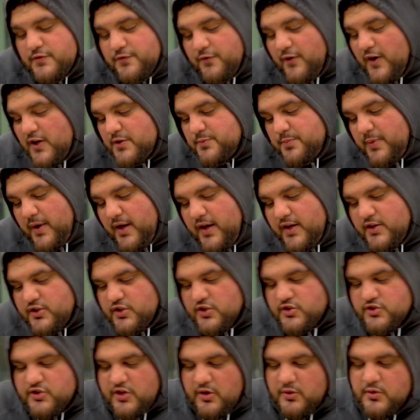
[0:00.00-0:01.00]
fresh bread, it
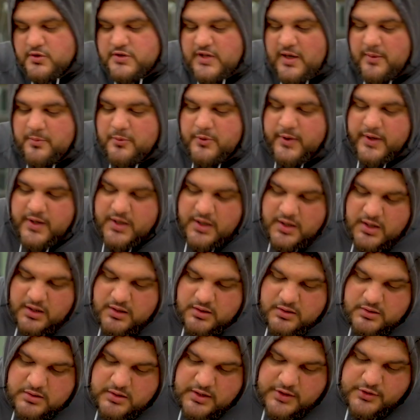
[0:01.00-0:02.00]
just soaks up quicker,
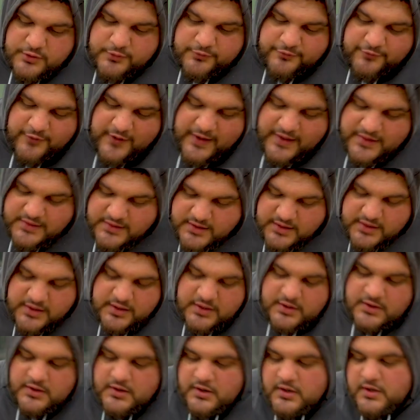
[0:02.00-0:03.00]
and you'll find that
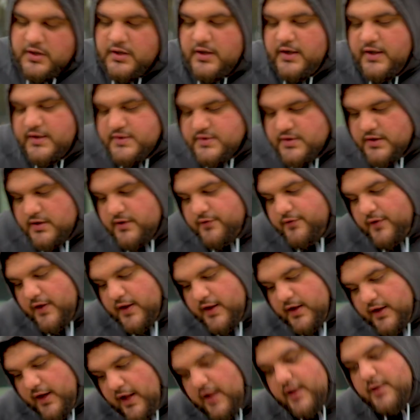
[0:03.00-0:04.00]
you need to
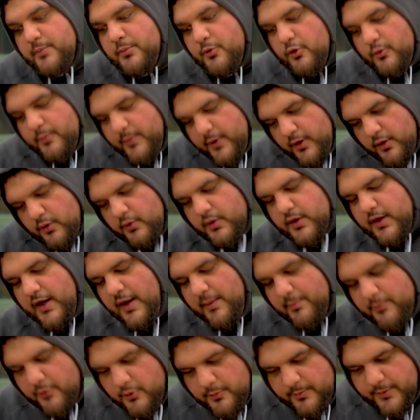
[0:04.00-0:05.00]
fucking add more milk and
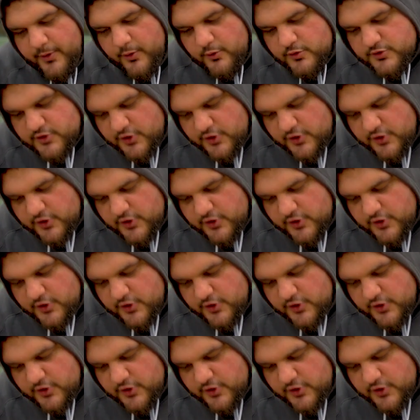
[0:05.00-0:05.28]
add more milk.